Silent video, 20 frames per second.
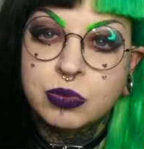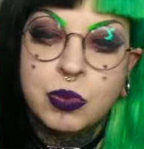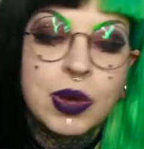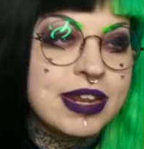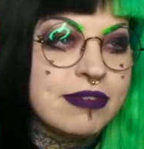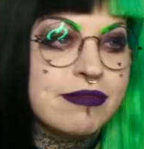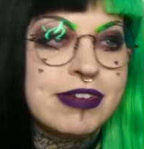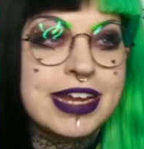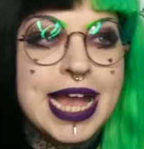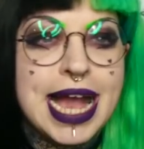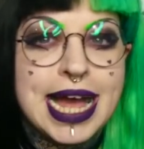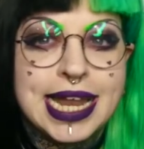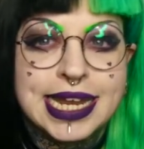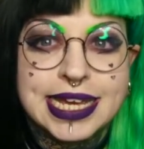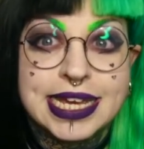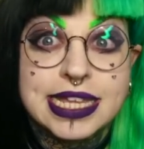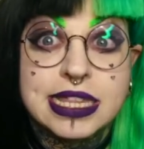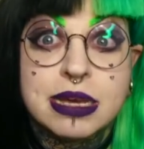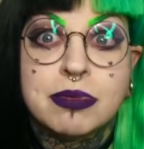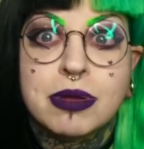When in
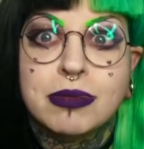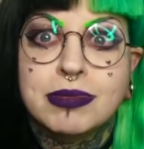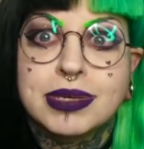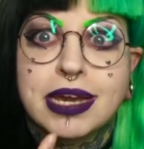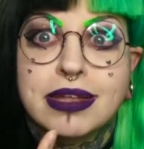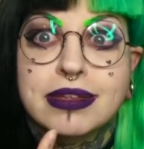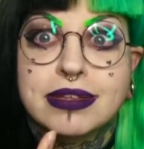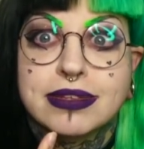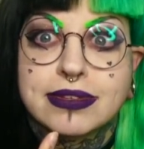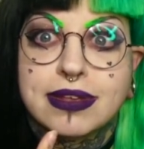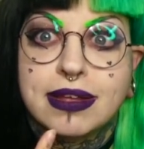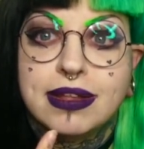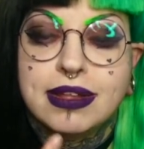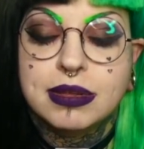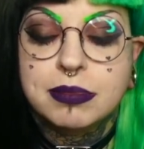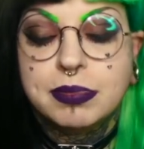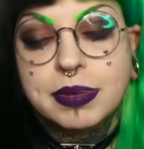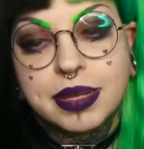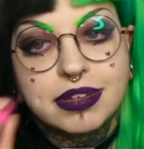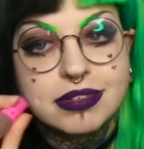reality, they'll probably go this
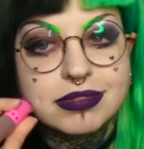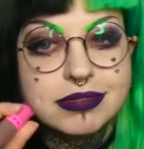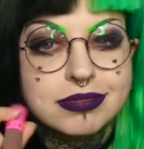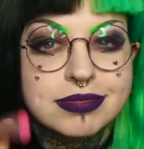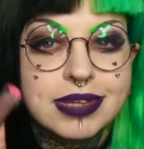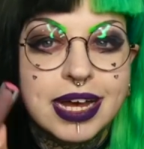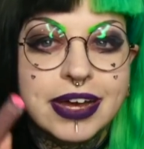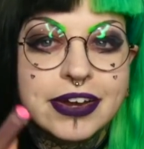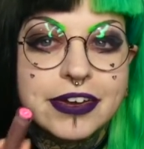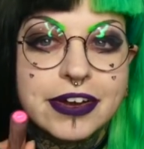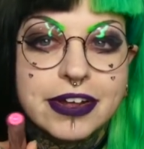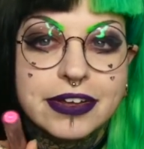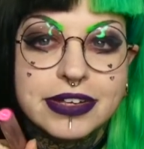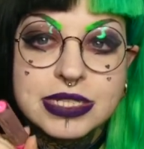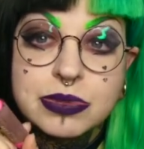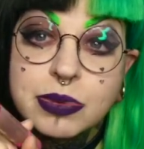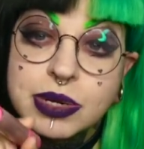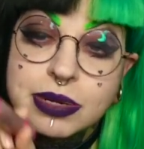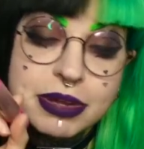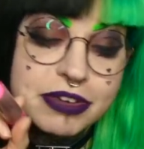color, but I don't know.
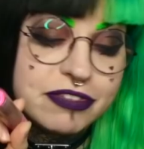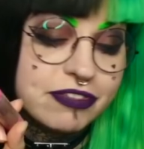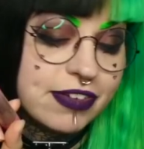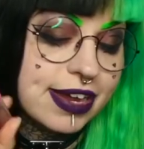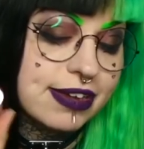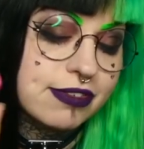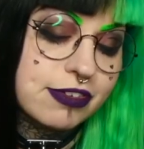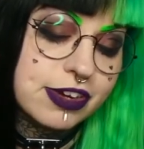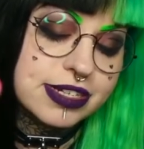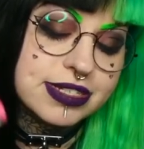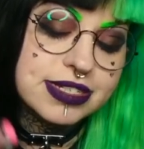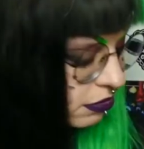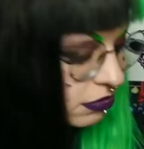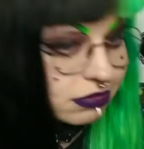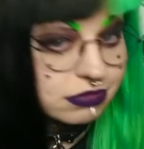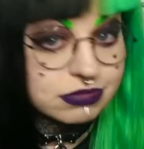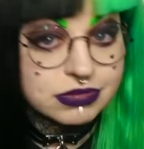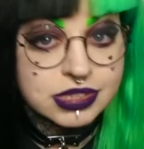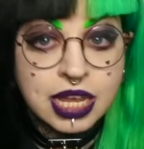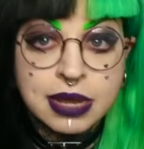It's one of my favorites.
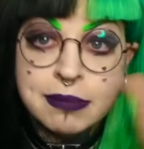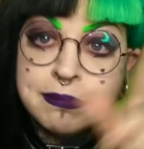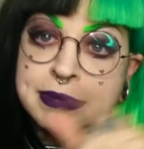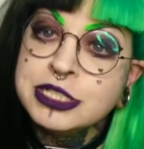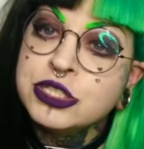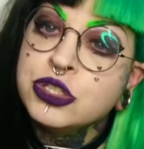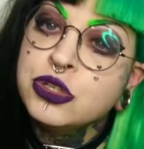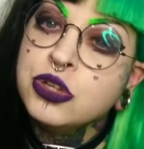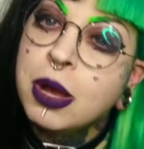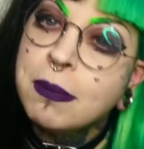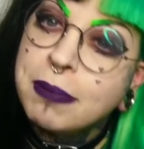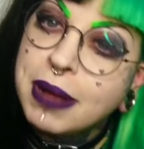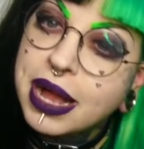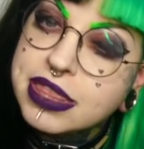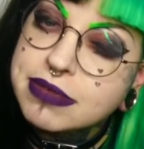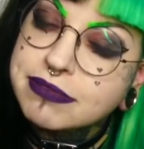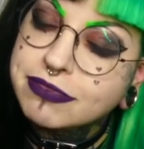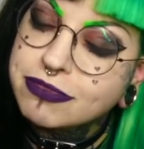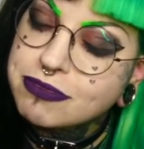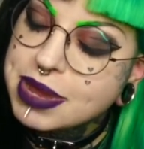But do not buy
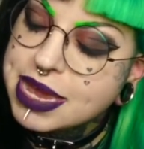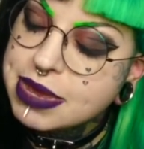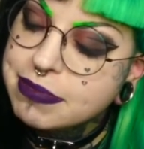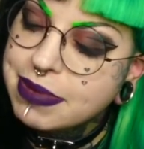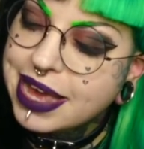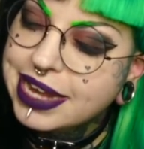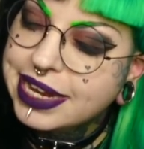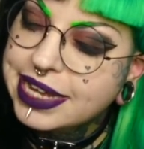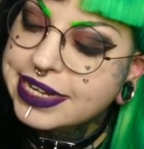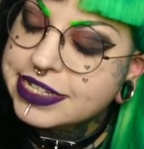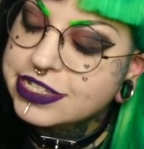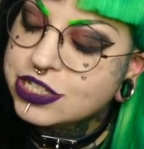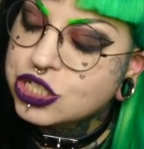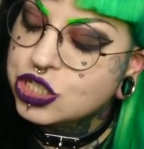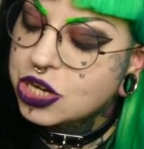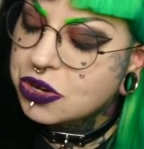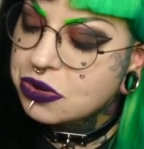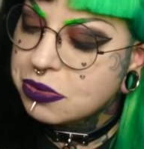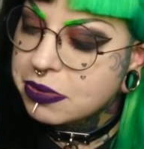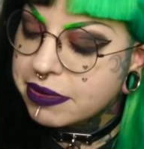them from eBay, ladies and
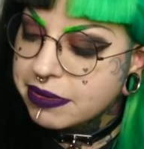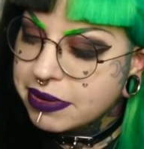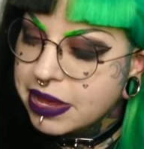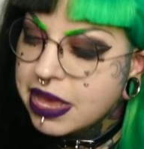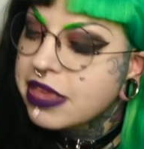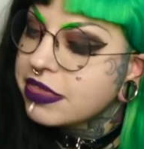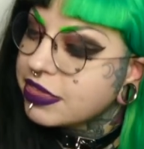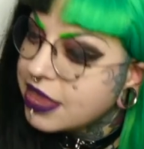gentlemen.